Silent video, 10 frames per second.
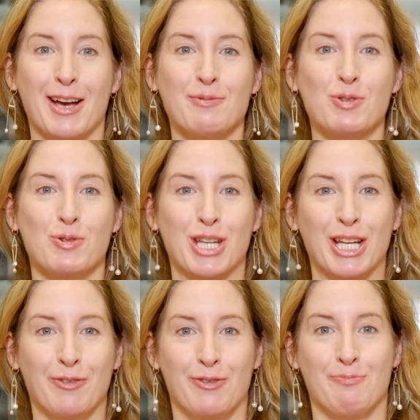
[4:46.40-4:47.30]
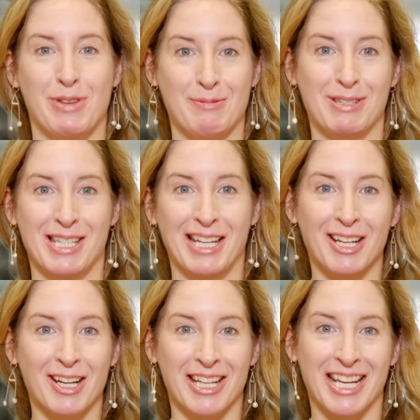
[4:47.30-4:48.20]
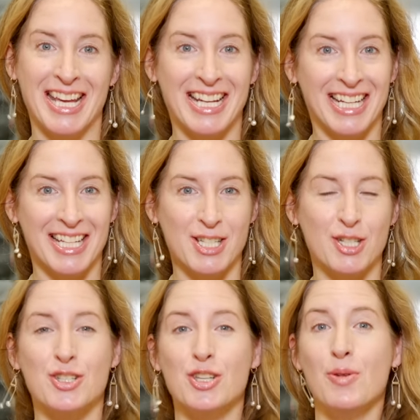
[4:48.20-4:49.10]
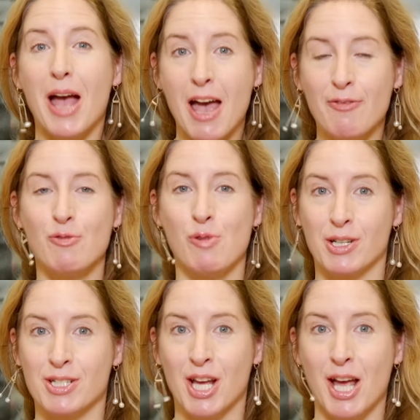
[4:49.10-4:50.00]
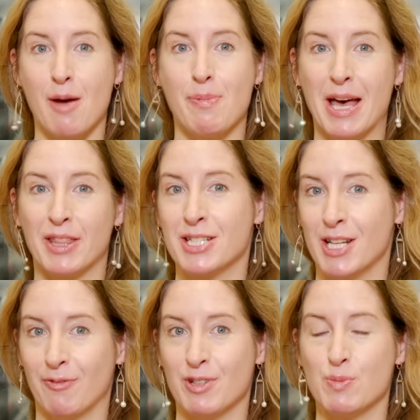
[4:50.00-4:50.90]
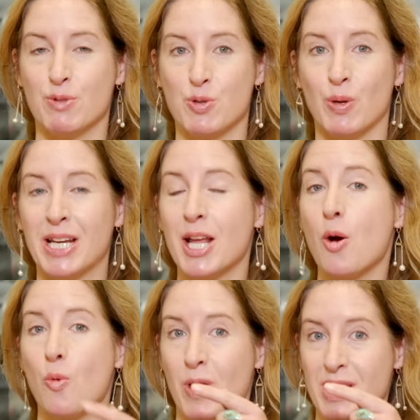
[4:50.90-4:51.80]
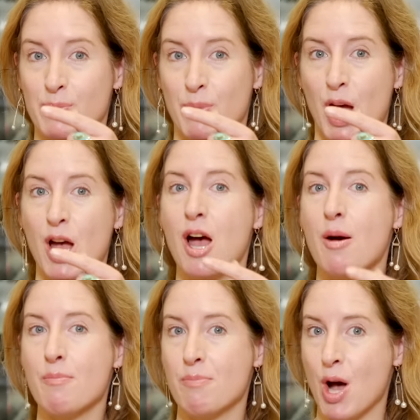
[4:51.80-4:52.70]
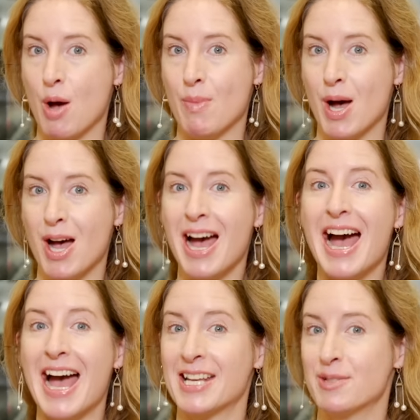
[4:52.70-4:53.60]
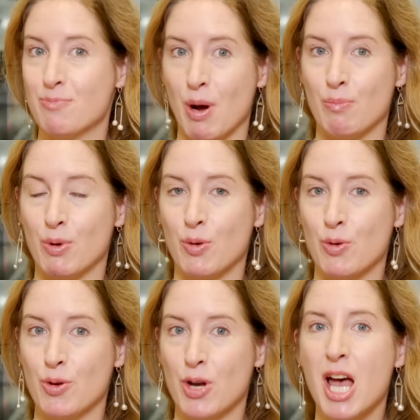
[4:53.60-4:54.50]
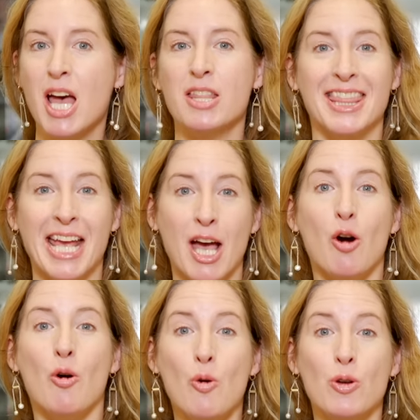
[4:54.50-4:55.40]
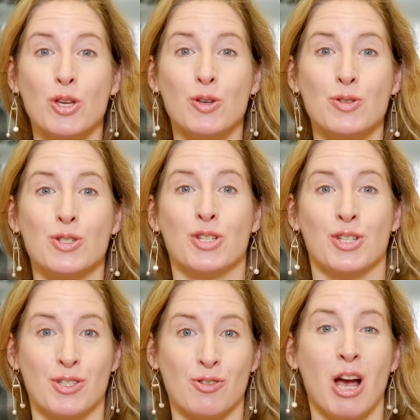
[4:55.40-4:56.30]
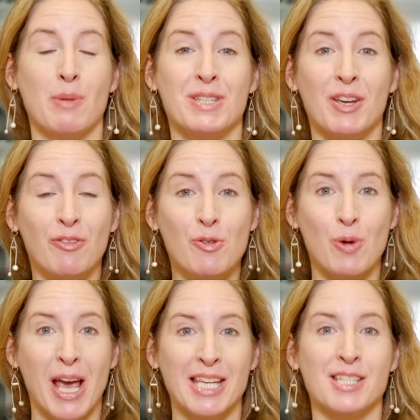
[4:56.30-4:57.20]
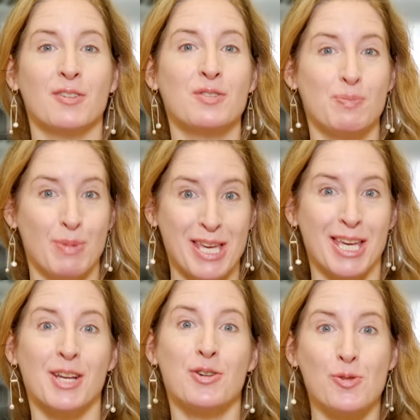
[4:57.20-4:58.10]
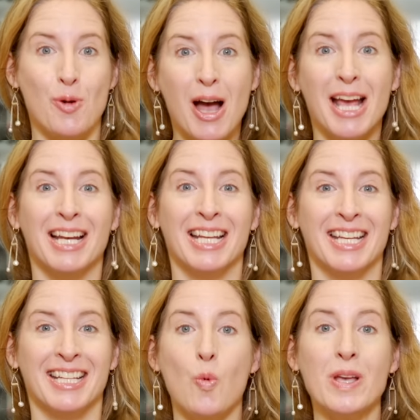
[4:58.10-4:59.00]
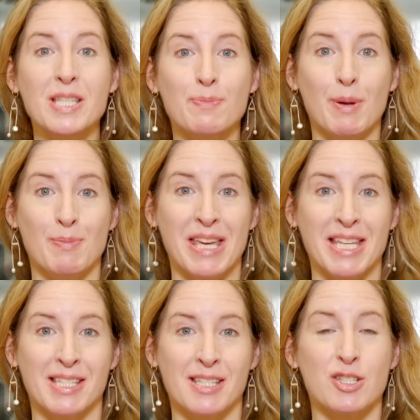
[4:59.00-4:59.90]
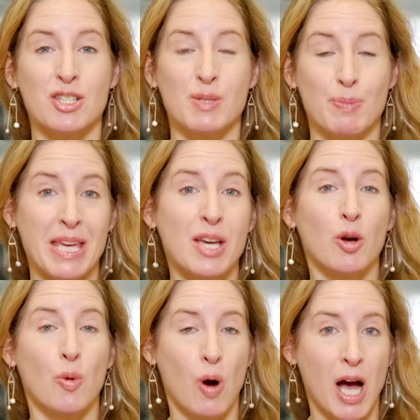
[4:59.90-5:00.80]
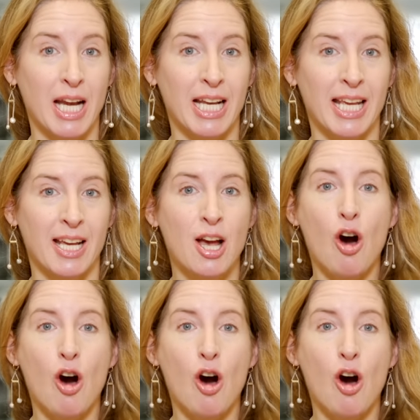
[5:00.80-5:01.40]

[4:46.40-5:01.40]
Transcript: I'm Georgina from BBC Learning English. Do you ever wonder about the difference between whisper, murmur, and mumble? They are all used to describe different ways of speaking quietly. Whisper means to speak quietly,